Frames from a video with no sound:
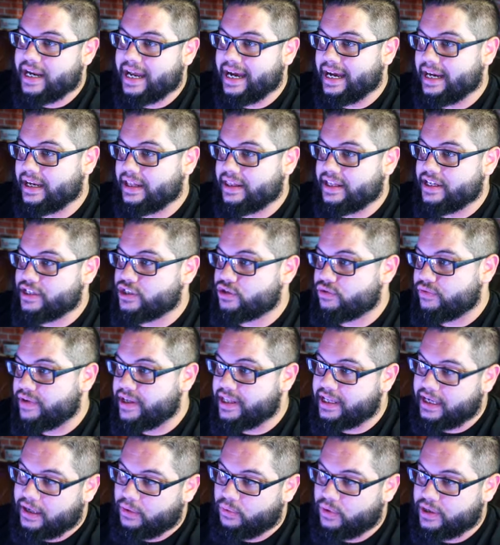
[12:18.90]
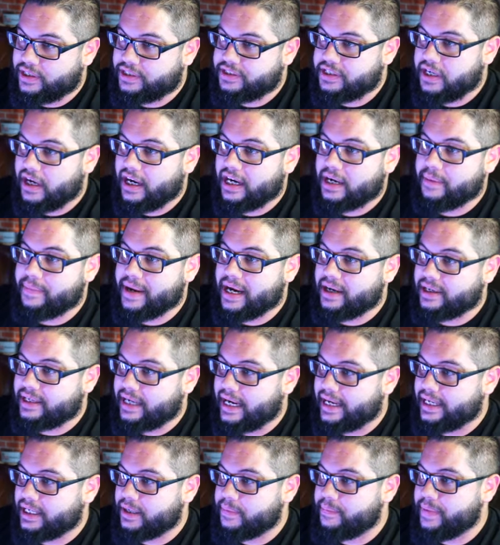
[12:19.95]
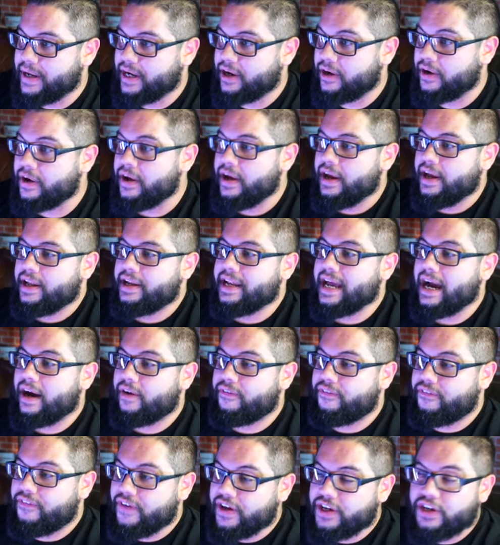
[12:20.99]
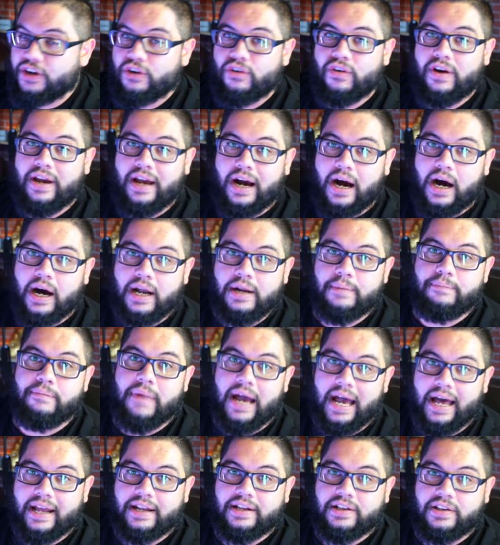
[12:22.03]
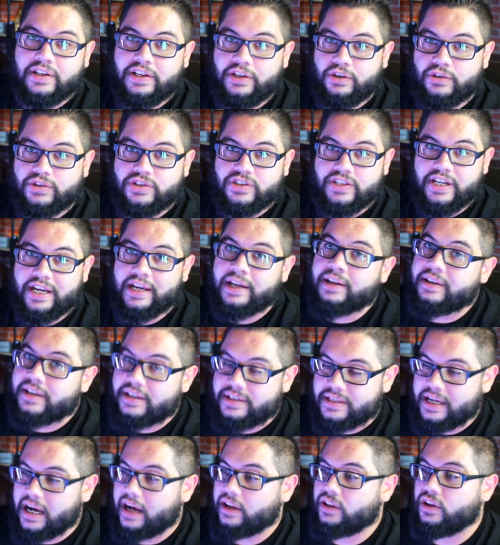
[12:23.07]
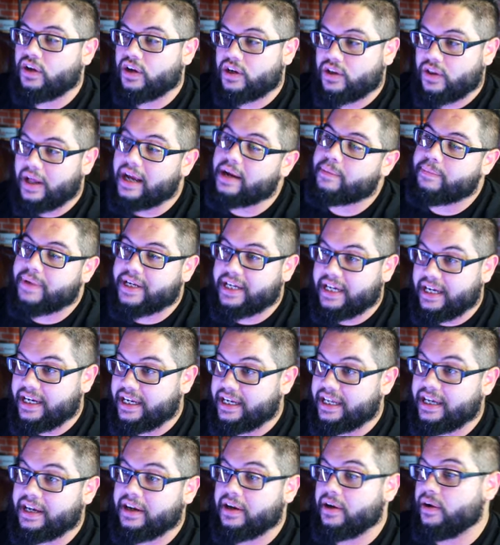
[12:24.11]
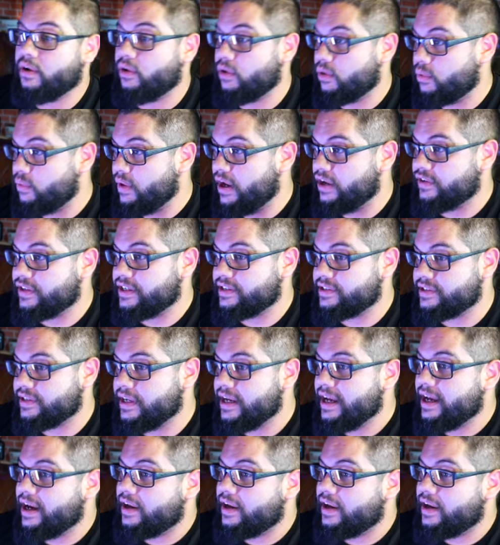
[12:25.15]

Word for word: out of these three that I want to talk about and kind of compare. Now, figure automatically, you'll see, does not look like bikini or wellness.